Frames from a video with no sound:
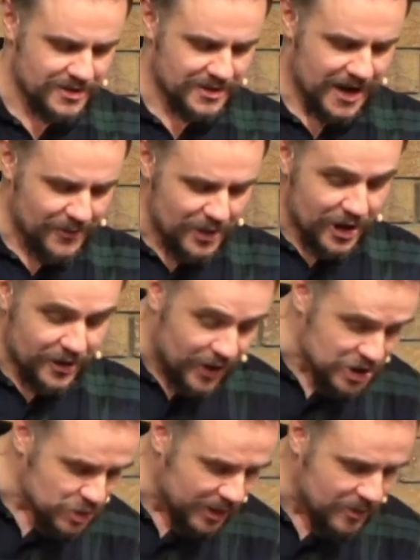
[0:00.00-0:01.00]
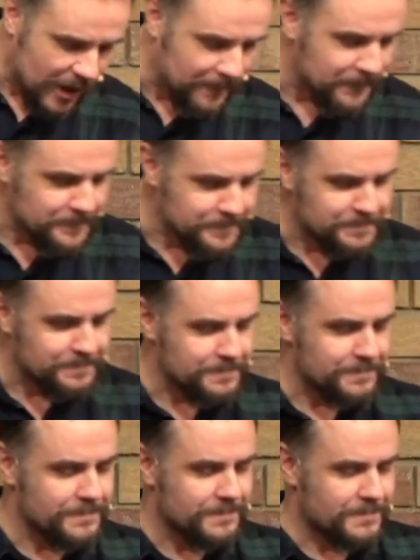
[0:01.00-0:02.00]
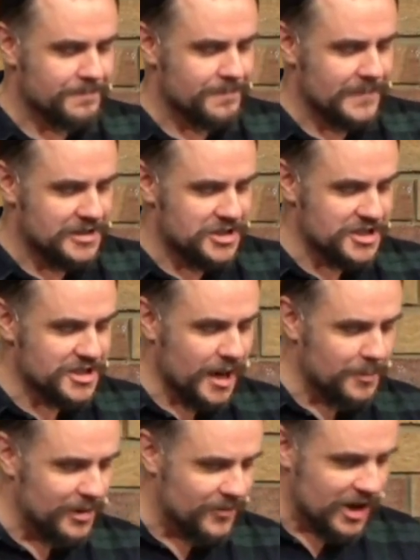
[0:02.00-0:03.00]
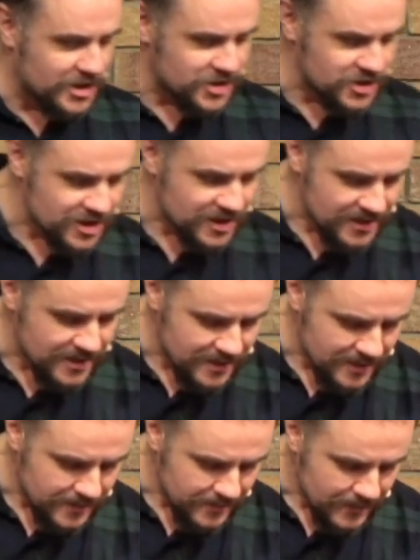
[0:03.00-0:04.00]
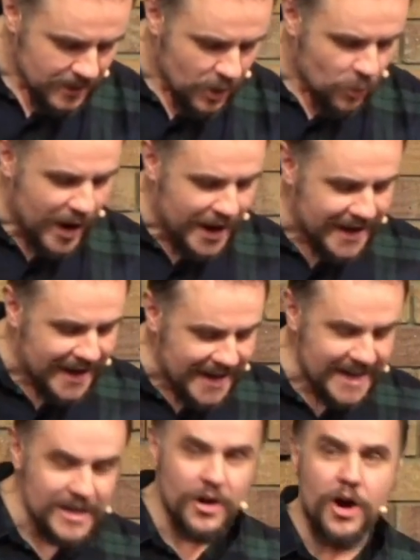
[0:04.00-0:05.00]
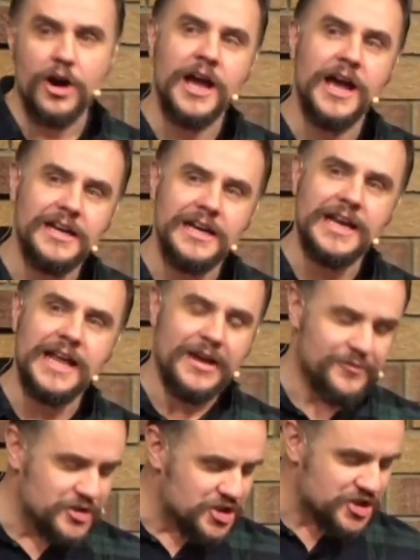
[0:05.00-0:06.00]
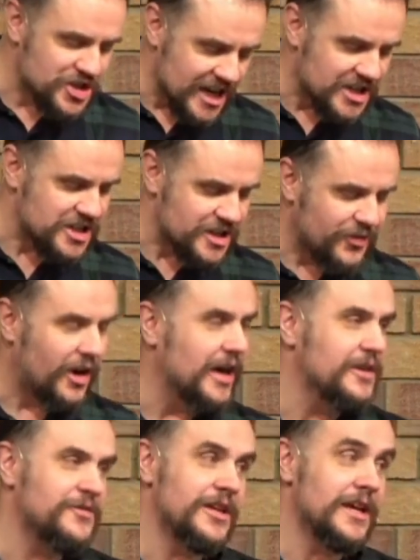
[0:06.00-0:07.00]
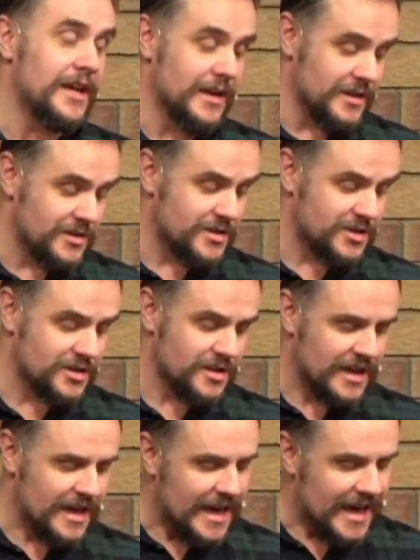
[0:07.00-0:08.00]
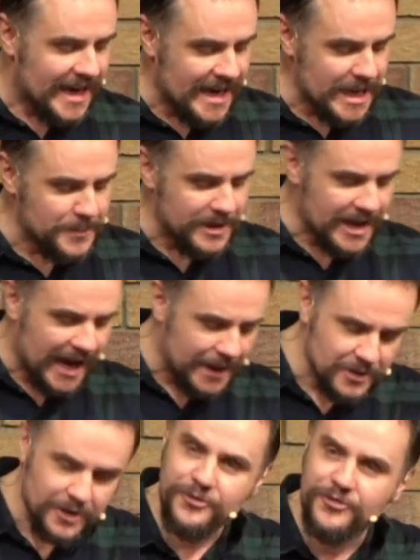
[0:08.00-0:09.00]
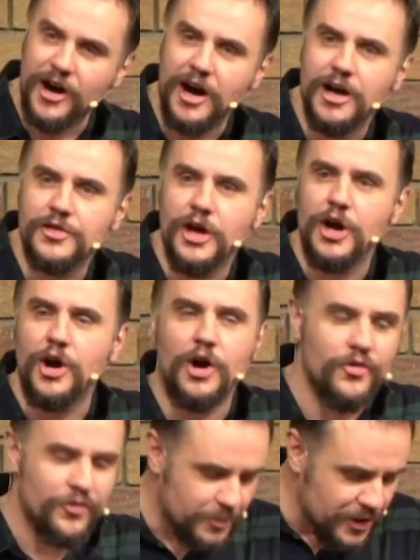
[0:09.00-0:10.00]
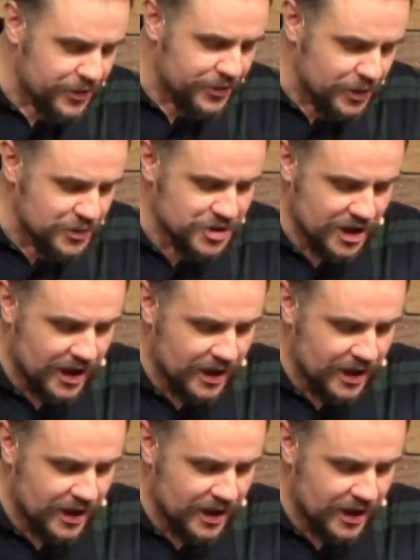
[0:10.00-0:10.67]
Have a look, verse 21. It's just a couple of verses. When Enoch had lived 65 years, he became the father of Methuselah.